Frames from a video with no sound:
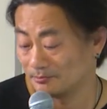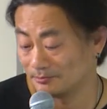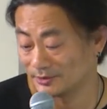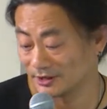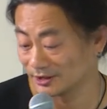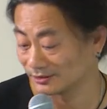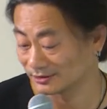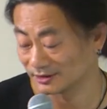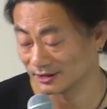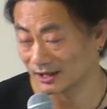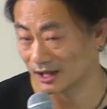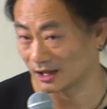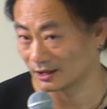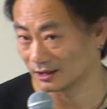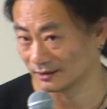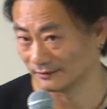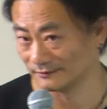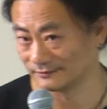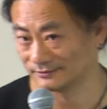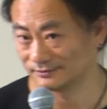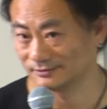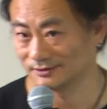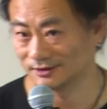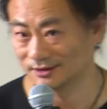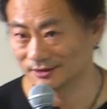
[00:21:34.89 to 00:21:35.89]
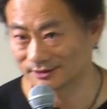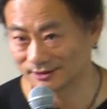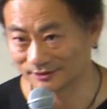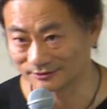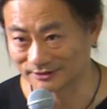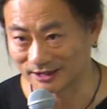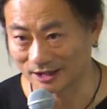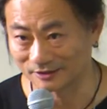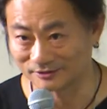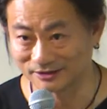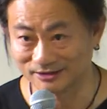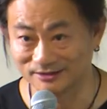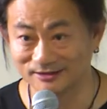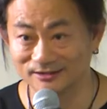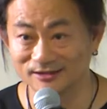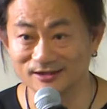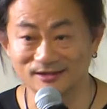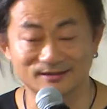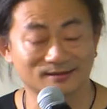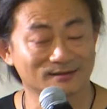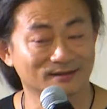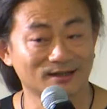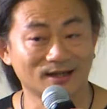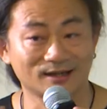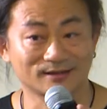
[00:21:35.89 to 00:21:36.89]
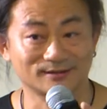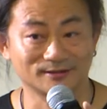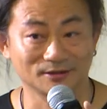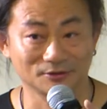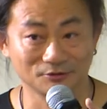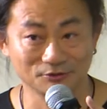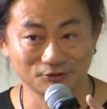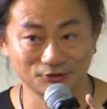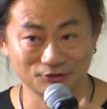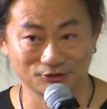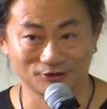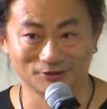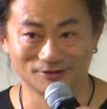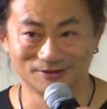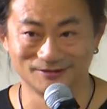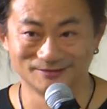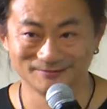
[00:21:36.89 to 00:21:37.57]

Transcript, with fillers: because a lot of society is not social,